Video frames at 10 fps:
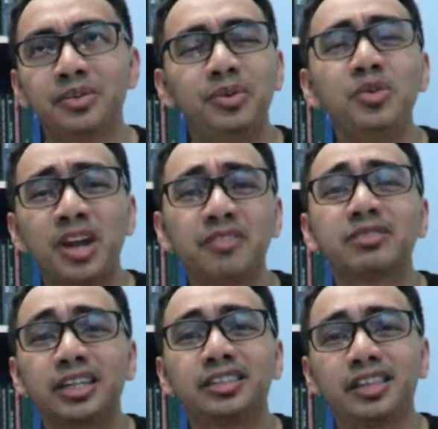we don't have
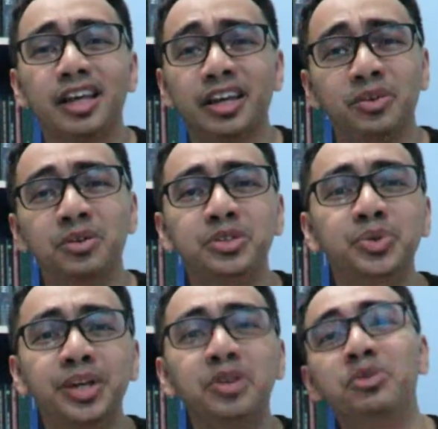such thing, you know,
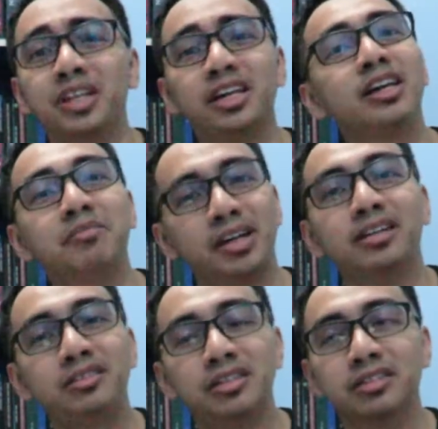jury duty in
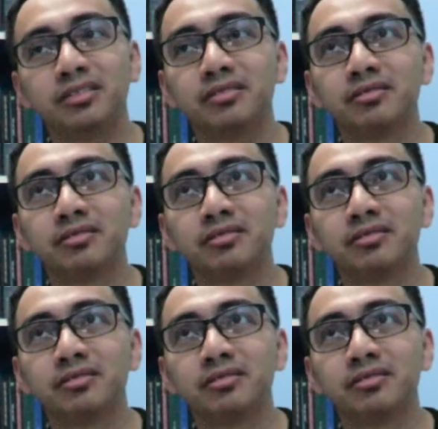Malaysia.